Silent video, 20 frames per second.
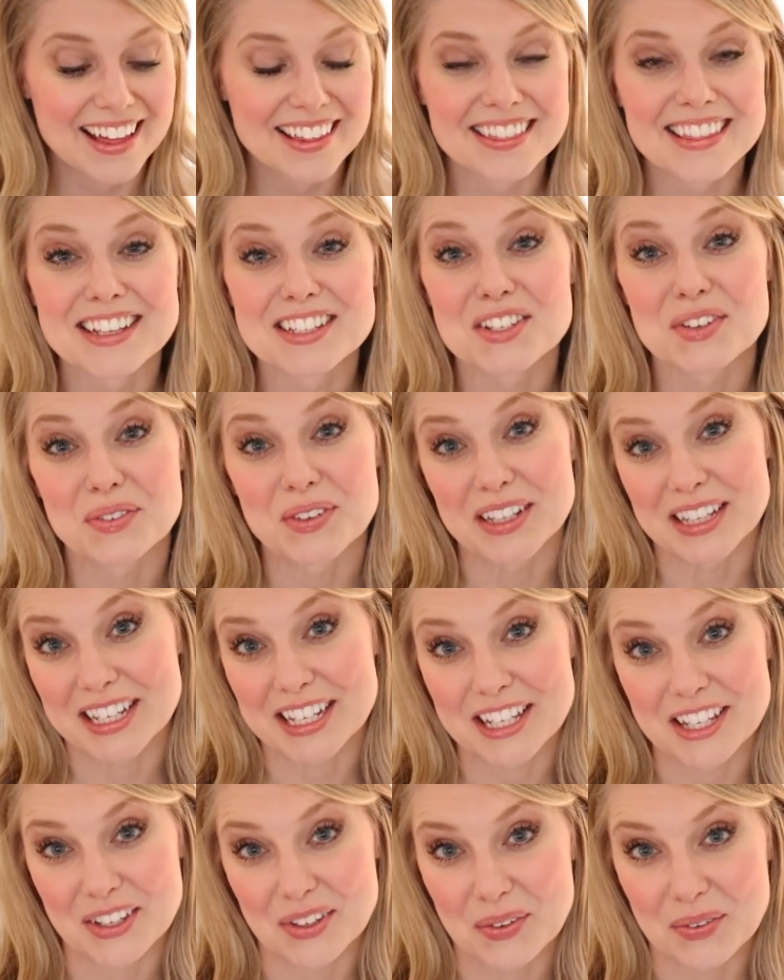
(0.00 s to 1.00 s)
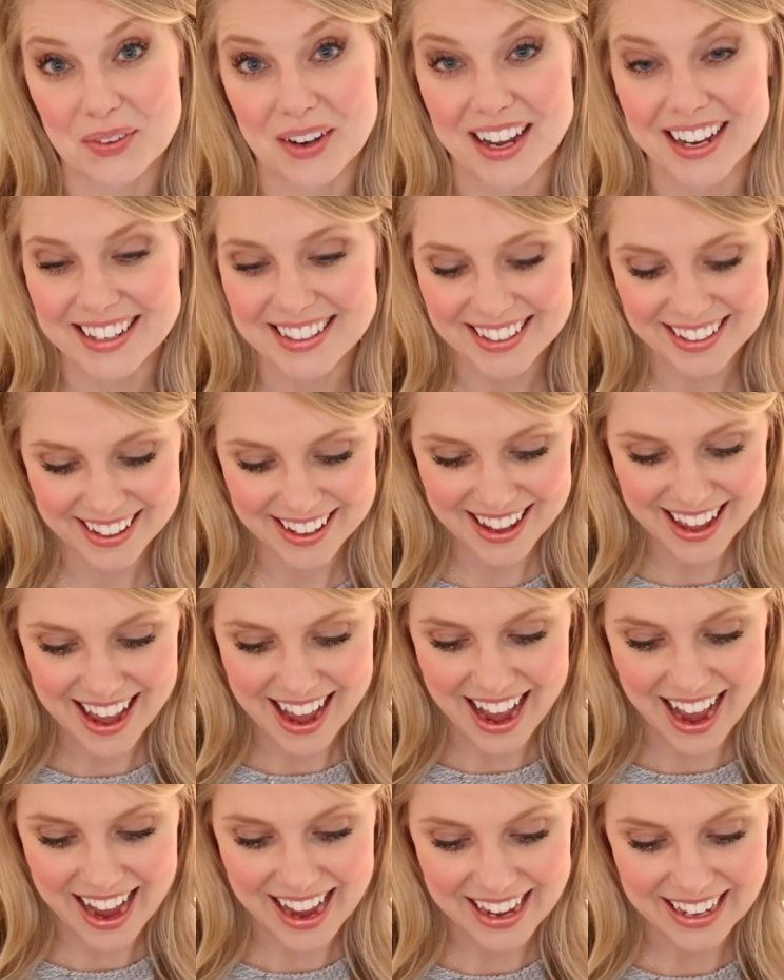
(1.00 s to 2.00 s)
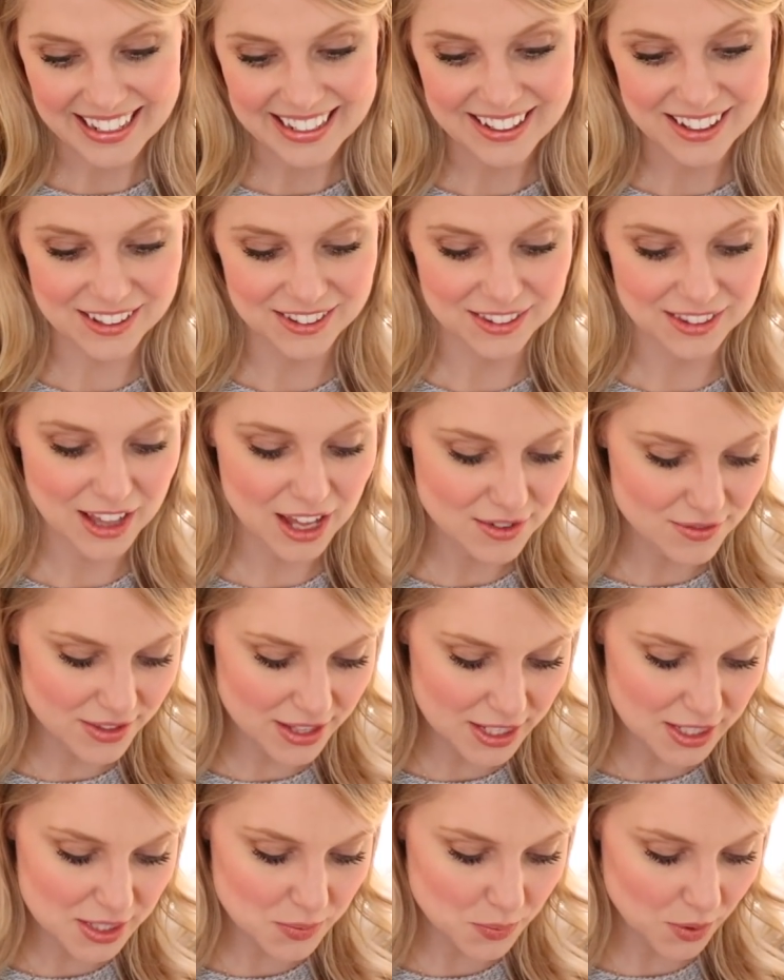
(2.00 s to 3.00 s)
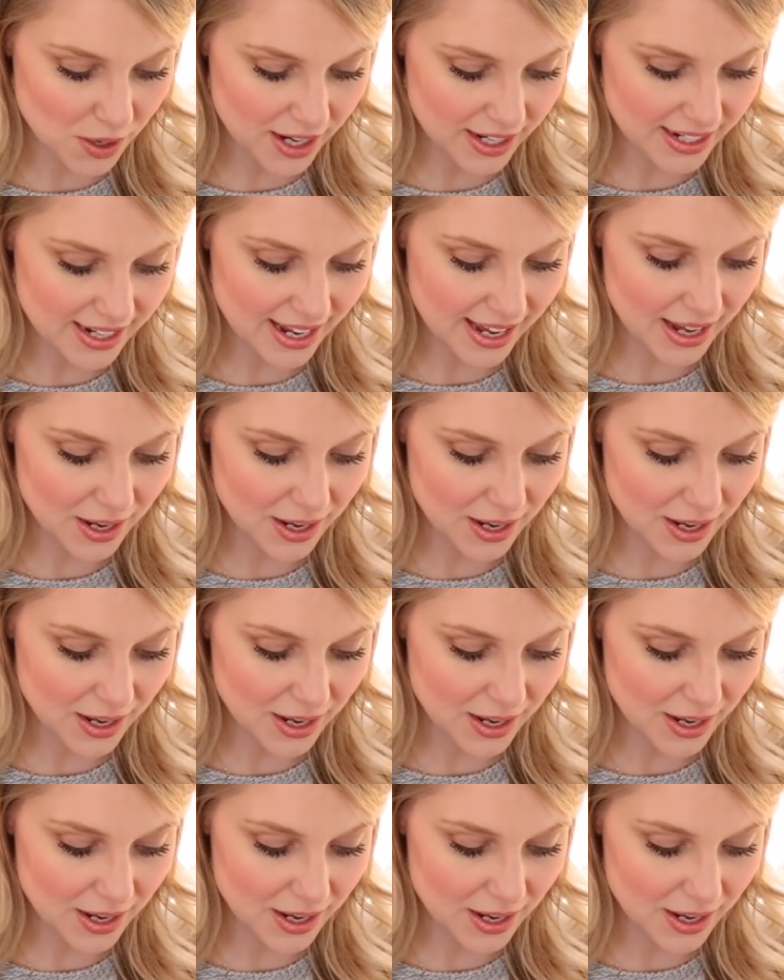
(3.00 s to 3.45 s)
That's a really cute one. I love this one.